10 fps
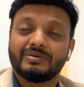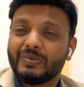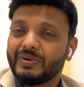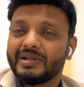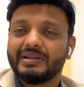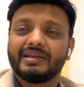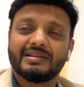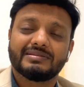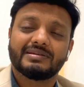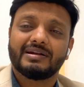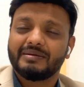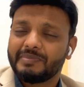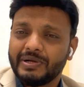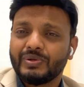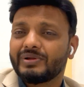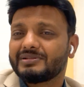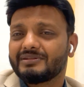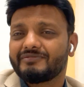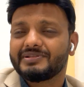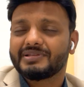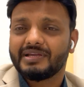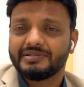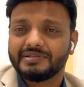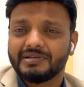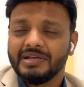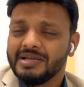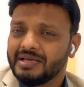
ovarian cancer, and a peritoneal surface cancer,